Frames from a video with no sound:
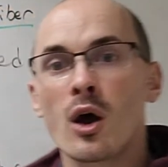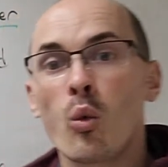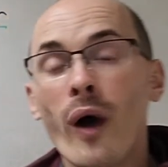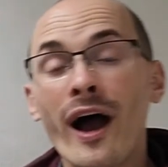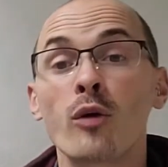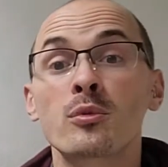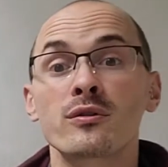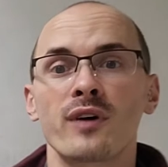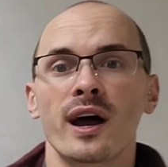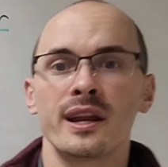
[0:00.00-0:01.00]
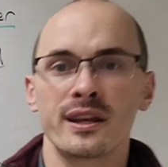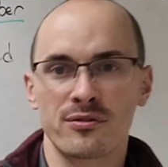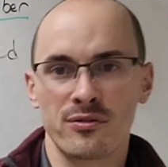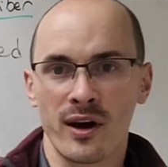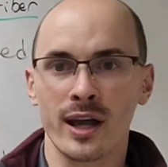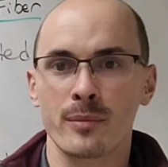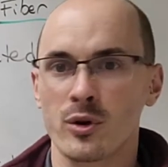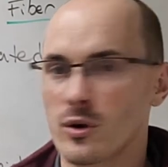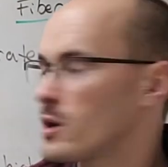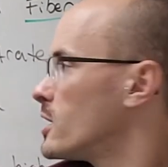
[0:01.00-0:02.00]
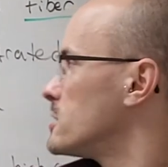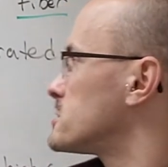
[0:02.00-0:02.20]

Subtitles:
while providing fiber.